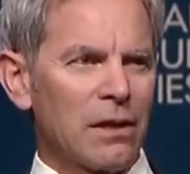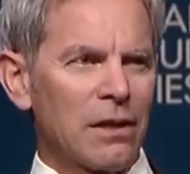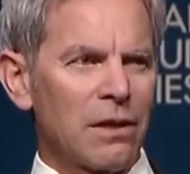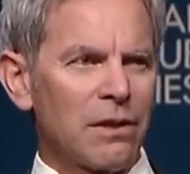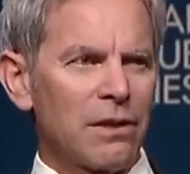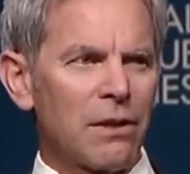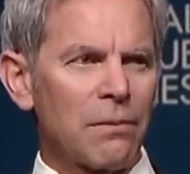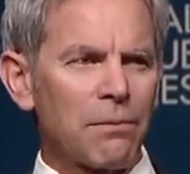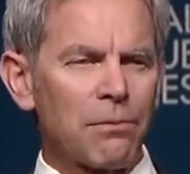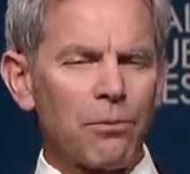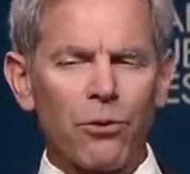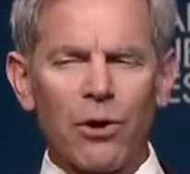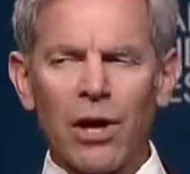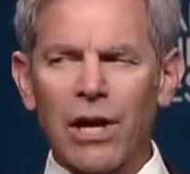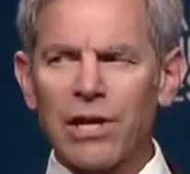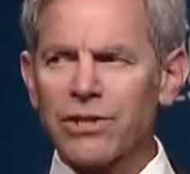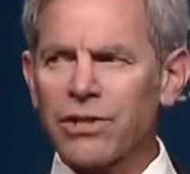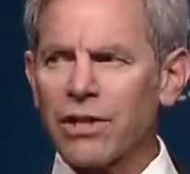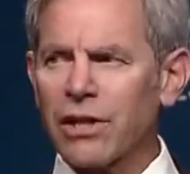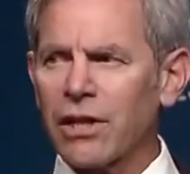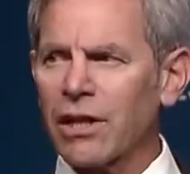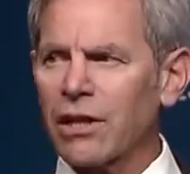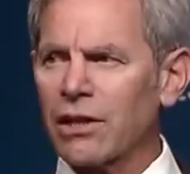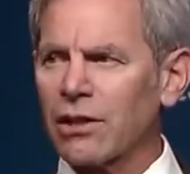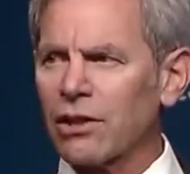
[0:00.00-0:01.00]
The
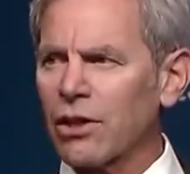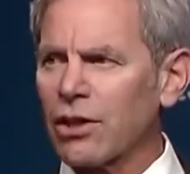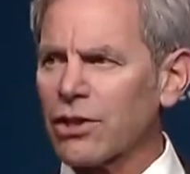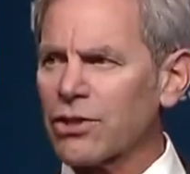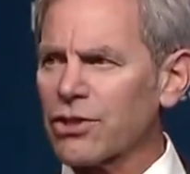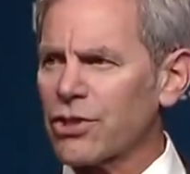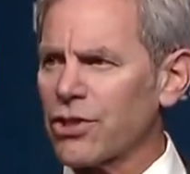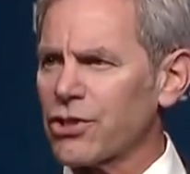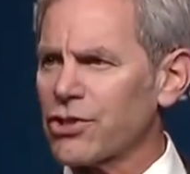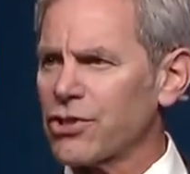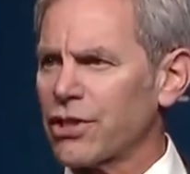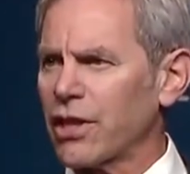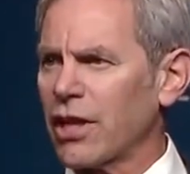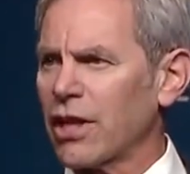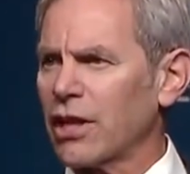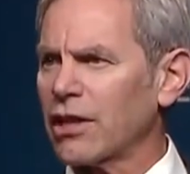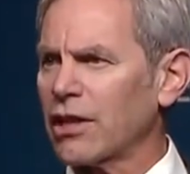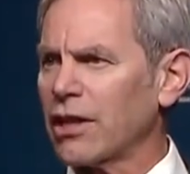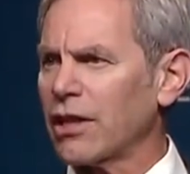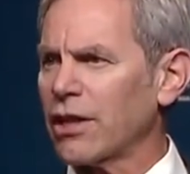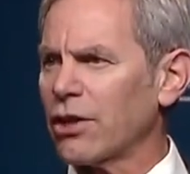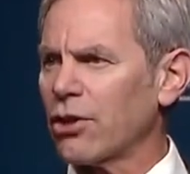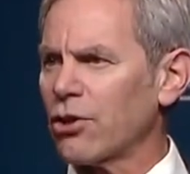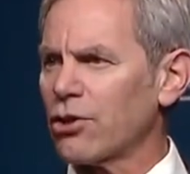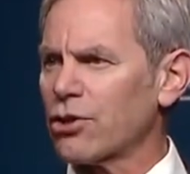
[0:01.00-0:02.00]
president looks to city
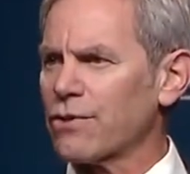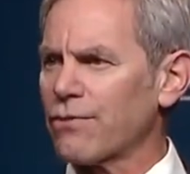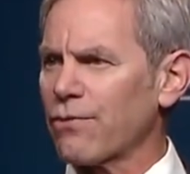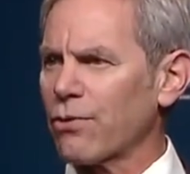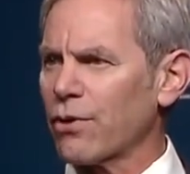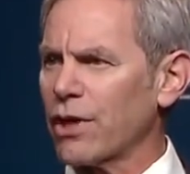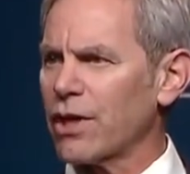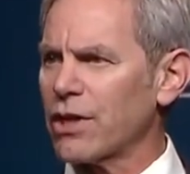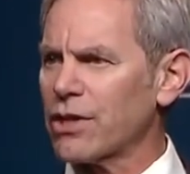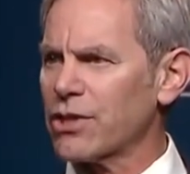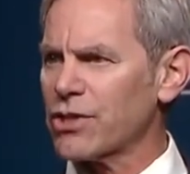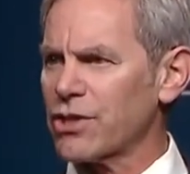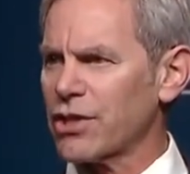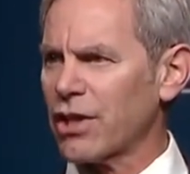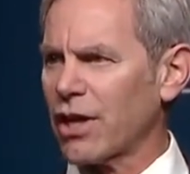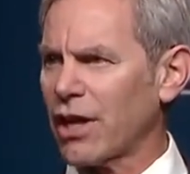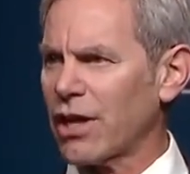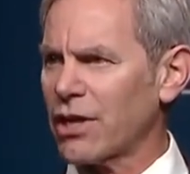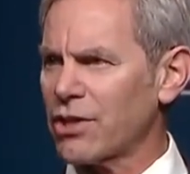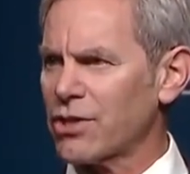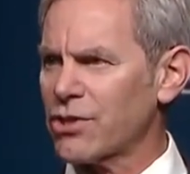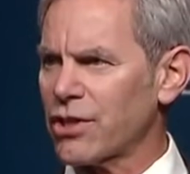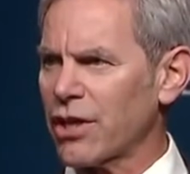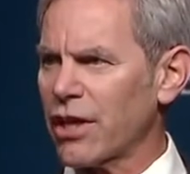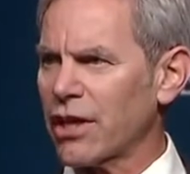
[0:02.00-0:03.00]
leaders for
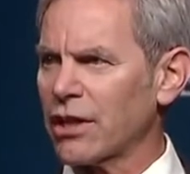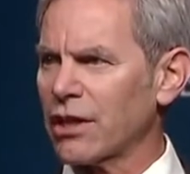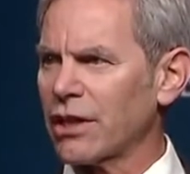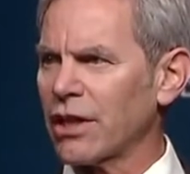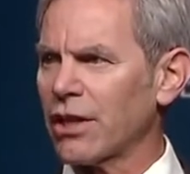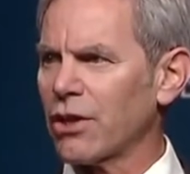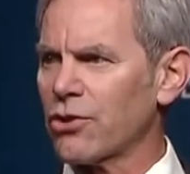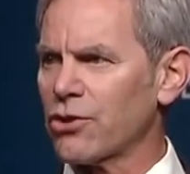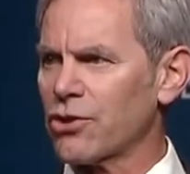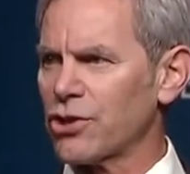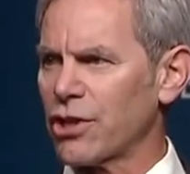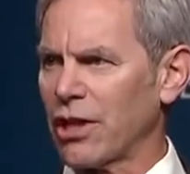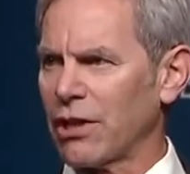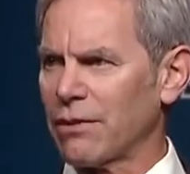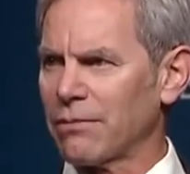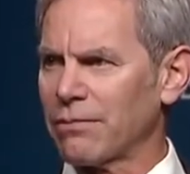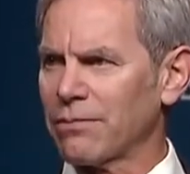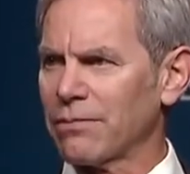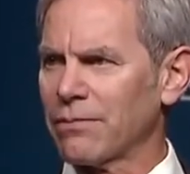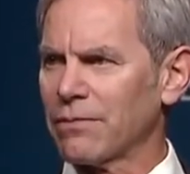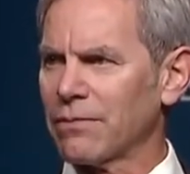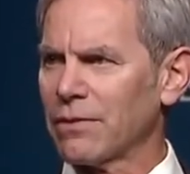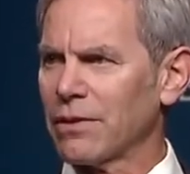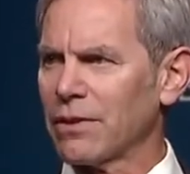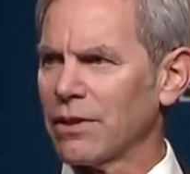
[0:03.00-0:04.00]
insights and leadership.
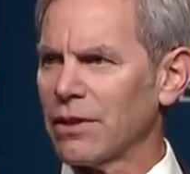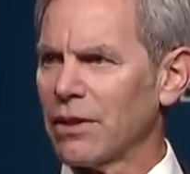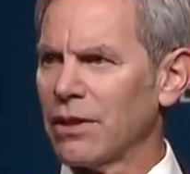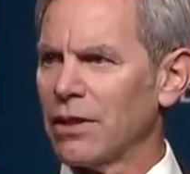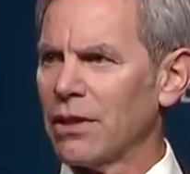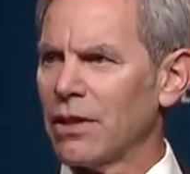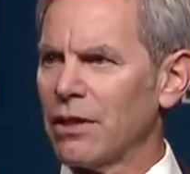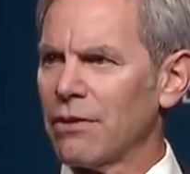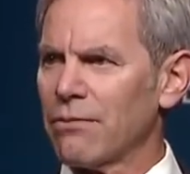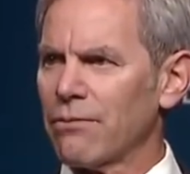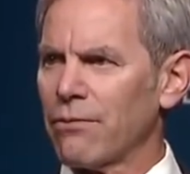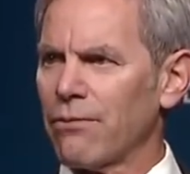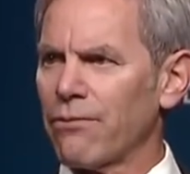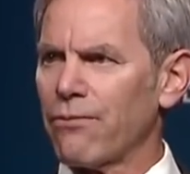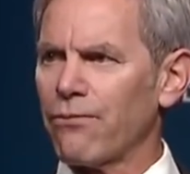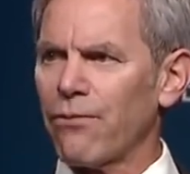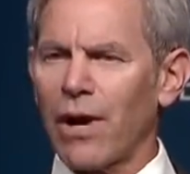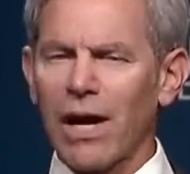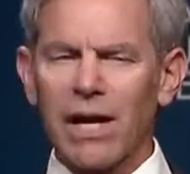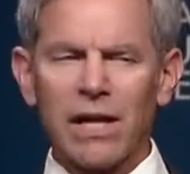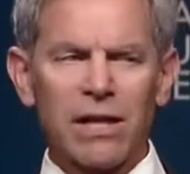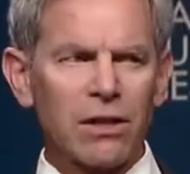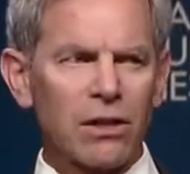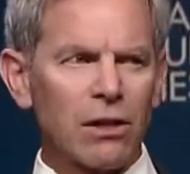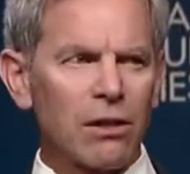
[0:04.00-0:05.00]
From
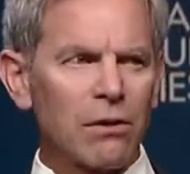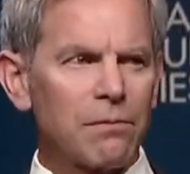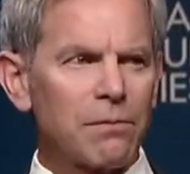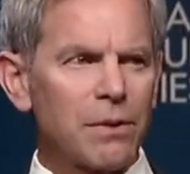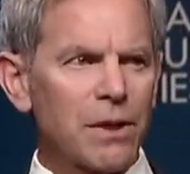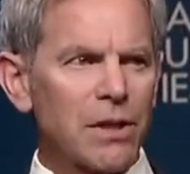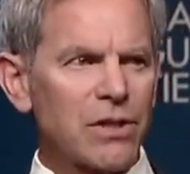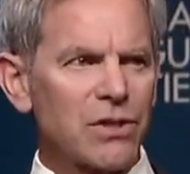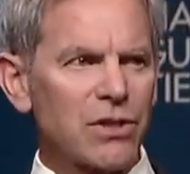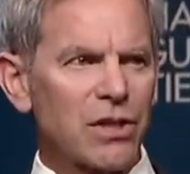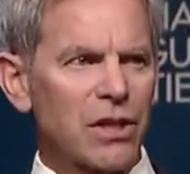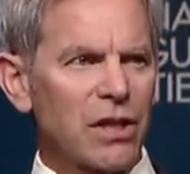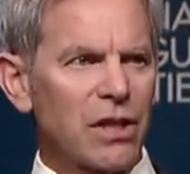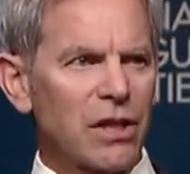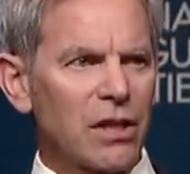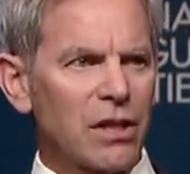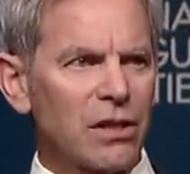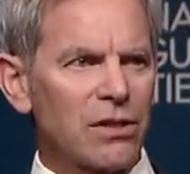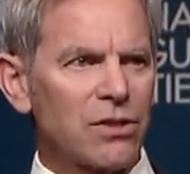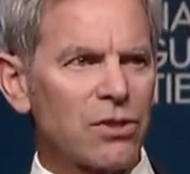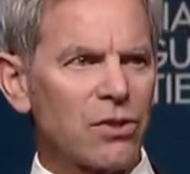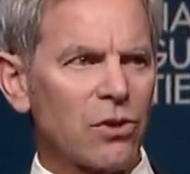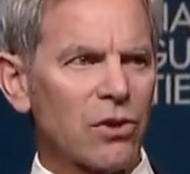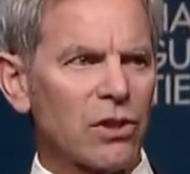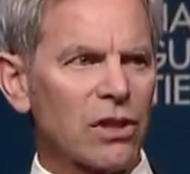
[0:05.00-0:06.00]
fighting
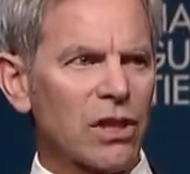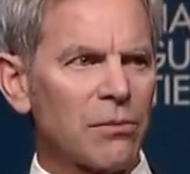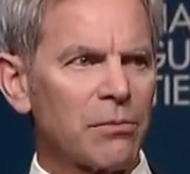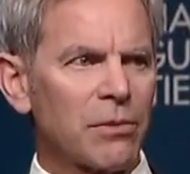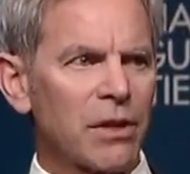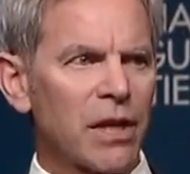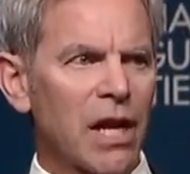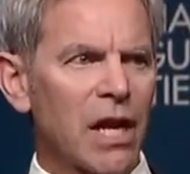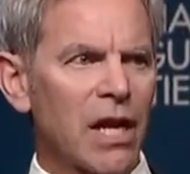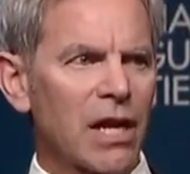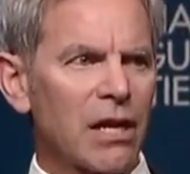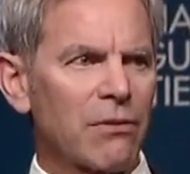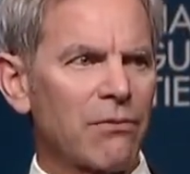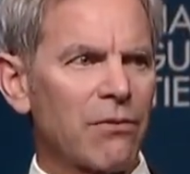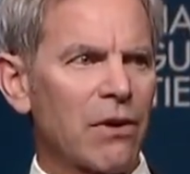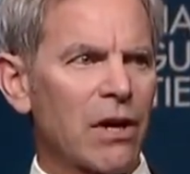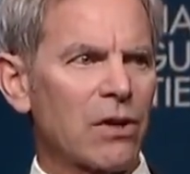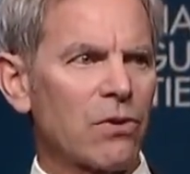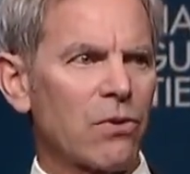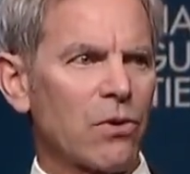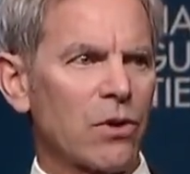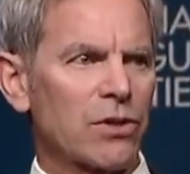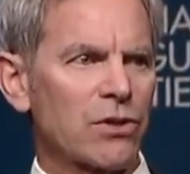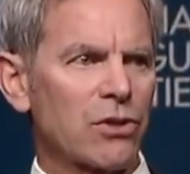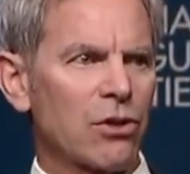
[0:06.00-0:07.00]
obesity to eliminating
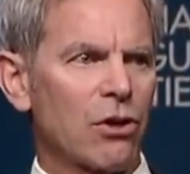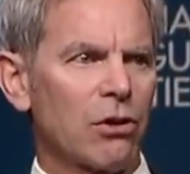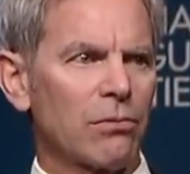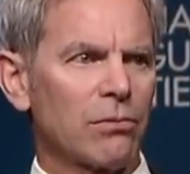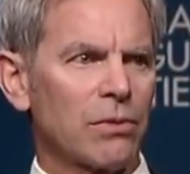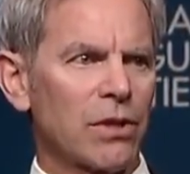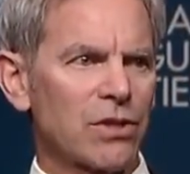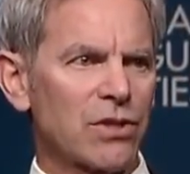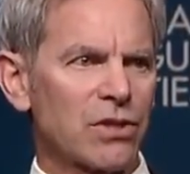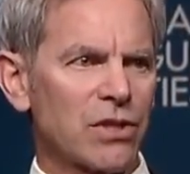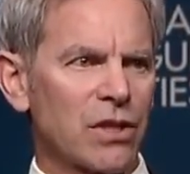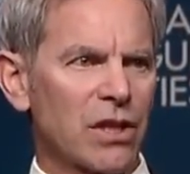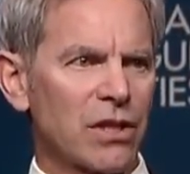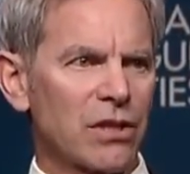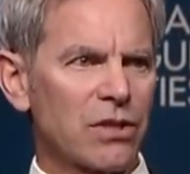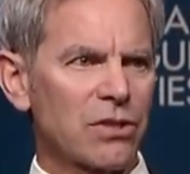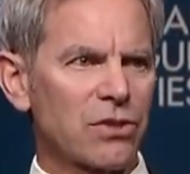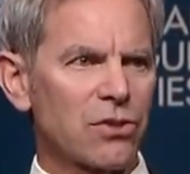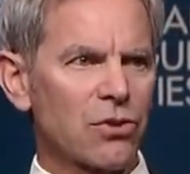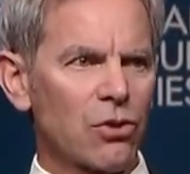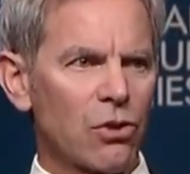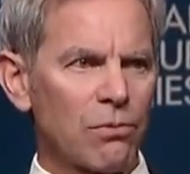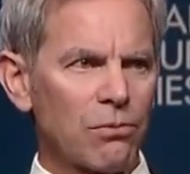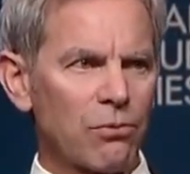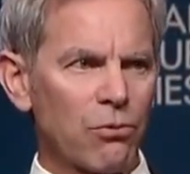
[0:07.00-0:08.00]
veterans' homelessness
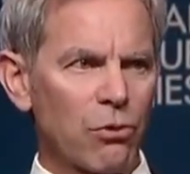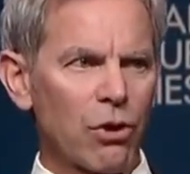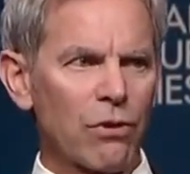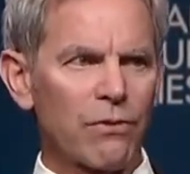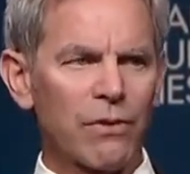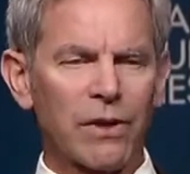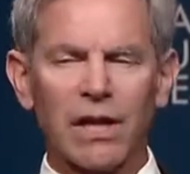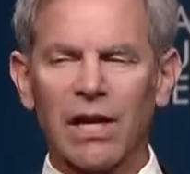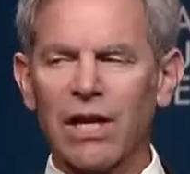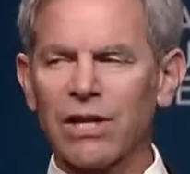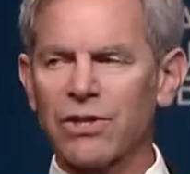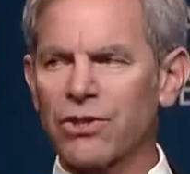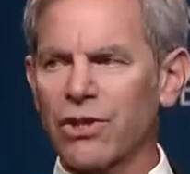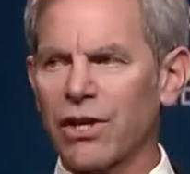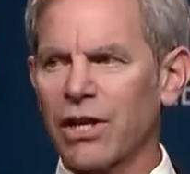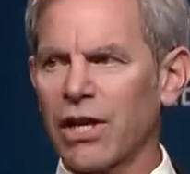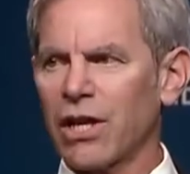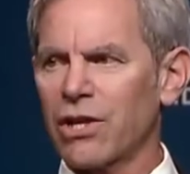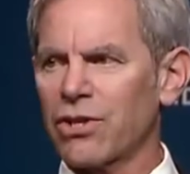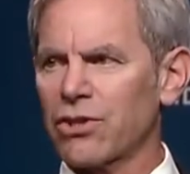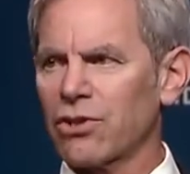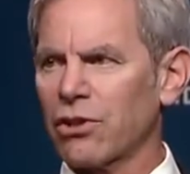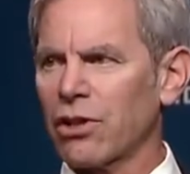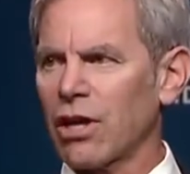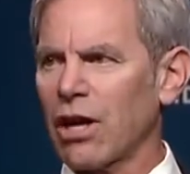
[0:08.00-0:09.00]
to improving
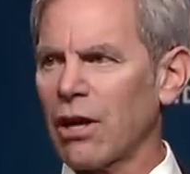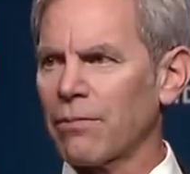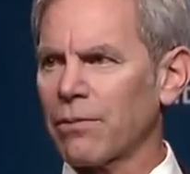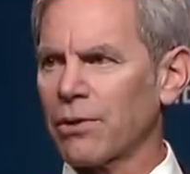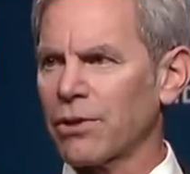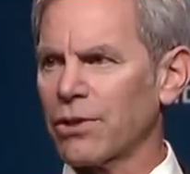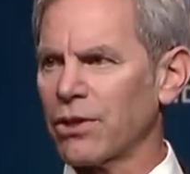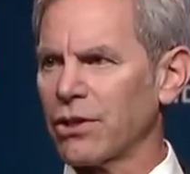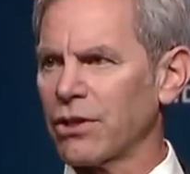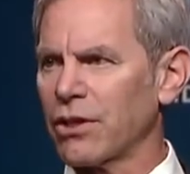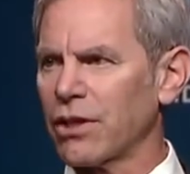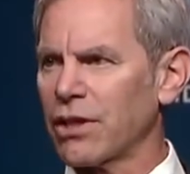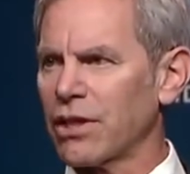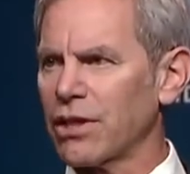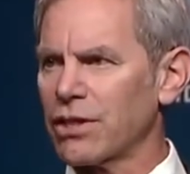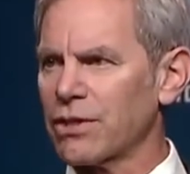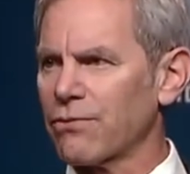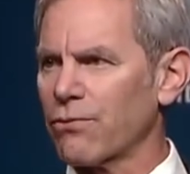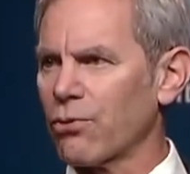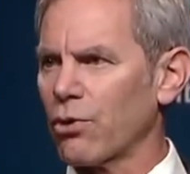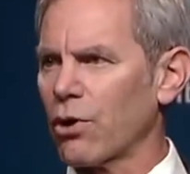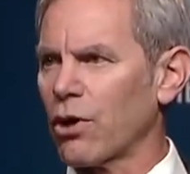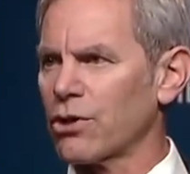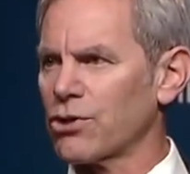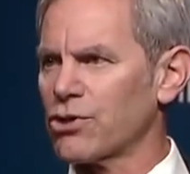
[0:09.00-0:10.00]
educational opportunities
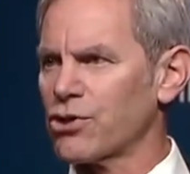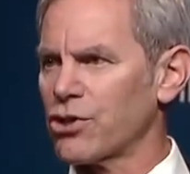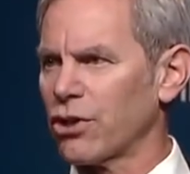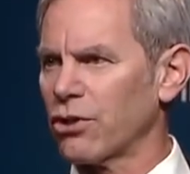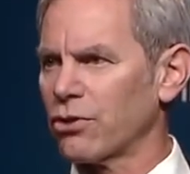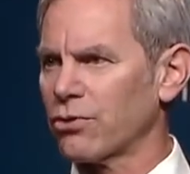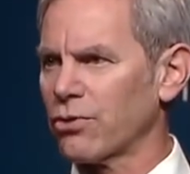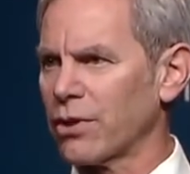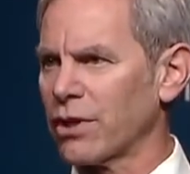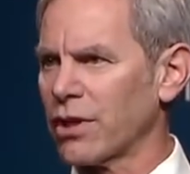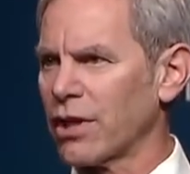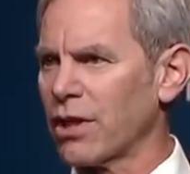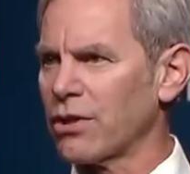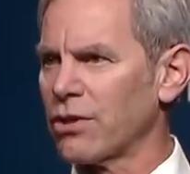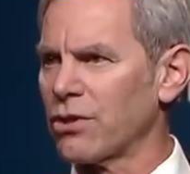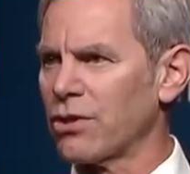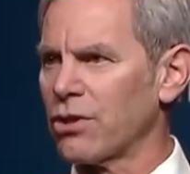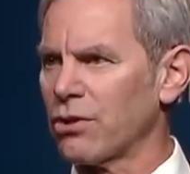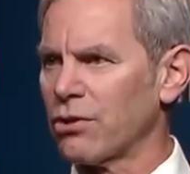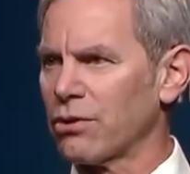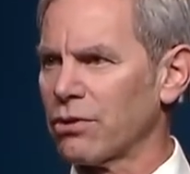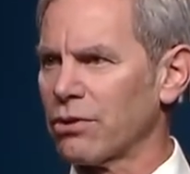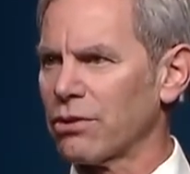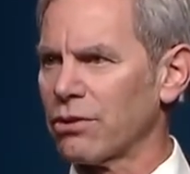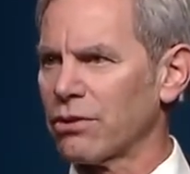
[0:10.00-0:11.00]
for our children and
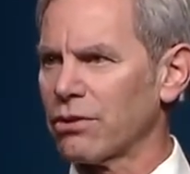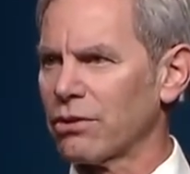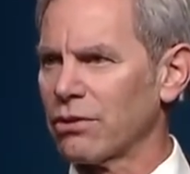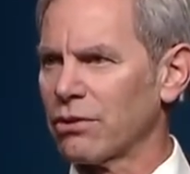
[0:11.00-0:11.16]
youth.